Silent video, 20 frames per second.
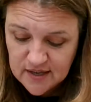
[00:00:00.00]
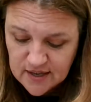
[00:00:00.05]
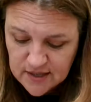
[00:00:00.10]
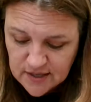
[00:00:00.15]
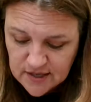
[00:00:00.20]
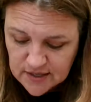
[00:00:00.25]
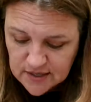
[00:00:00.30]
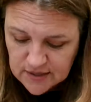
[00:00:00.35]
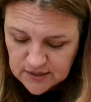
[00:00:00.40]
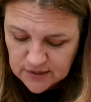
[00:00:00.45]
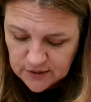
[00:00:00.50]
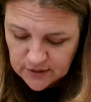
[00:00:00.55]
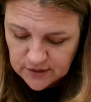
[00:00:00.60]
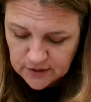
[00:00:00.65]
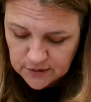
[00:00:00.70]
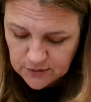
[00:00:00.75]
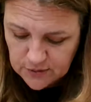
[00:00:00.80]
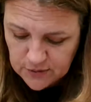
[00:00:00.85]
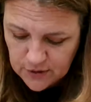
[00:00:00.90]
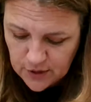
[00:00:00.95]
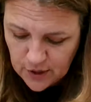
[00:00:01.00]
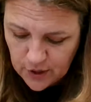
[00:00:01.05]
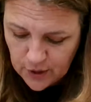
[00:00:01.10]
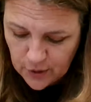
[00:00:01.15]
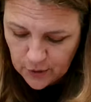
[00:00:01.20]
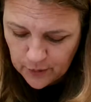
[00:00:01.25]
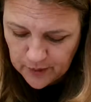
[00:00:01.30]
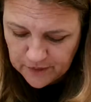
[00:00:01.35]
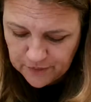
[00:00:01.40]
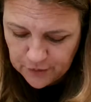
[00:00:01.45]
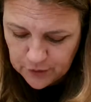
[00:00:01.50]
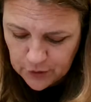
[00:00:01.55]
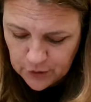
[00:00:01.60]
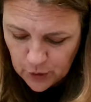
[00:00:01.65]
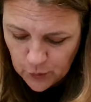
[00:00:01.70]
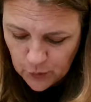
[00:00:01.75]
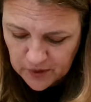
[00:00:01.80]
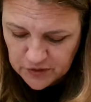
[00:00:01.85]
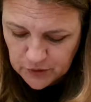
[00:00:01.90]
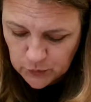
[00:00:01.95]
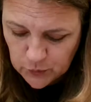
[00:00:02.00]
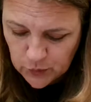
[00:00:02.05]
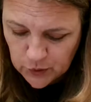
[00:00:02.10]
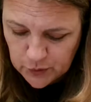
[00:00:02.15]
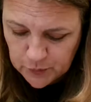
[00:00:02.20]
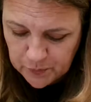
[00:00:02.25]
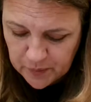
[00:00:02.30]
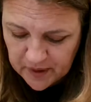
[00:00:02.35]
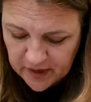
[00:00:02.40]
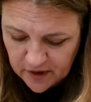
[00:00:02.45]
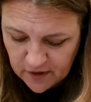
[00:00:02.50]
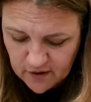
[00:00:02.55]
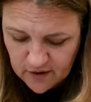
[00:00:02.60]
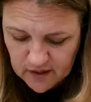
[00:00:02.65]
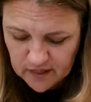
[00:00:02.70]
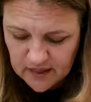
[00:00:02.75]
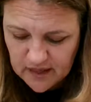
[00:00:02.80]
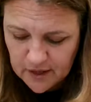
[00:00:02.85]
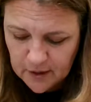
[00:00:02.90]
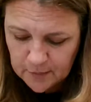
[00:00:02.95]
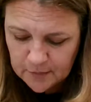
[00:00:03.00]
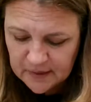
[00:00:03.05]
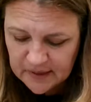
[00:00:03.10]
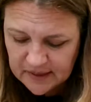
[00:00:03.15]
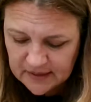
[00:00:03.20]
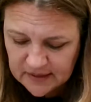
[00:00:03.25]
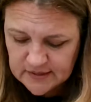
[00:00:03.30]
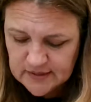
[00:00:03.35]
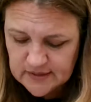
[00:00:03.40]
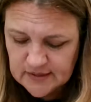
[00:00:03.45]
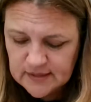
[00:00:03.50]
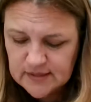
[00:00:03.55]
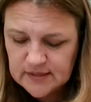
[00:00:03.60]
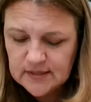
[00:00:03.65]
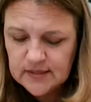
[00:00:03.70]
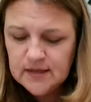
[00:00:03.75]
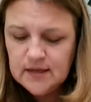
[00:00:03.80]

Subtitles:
So I don't know if you know what the word parallel means,